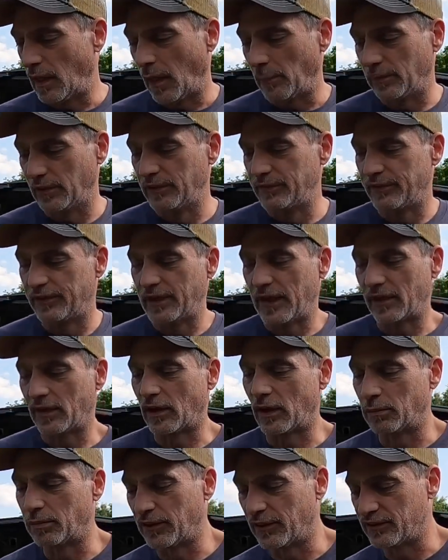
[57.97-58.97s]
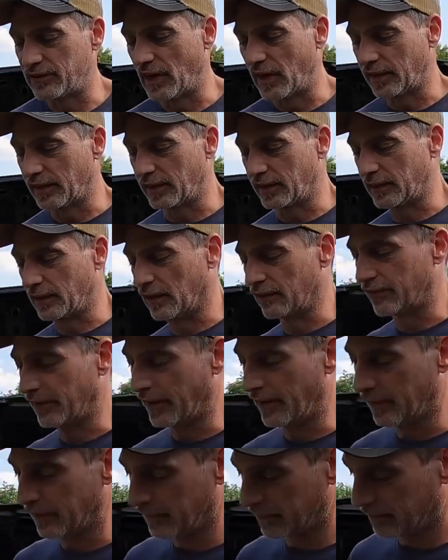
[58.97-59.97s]
I believe that that carburetor is not getting enough
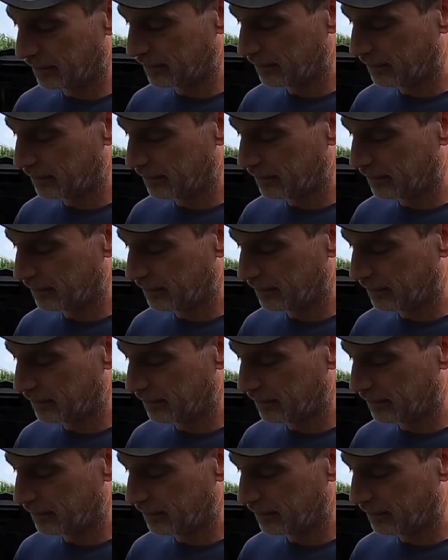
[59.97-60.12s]
air.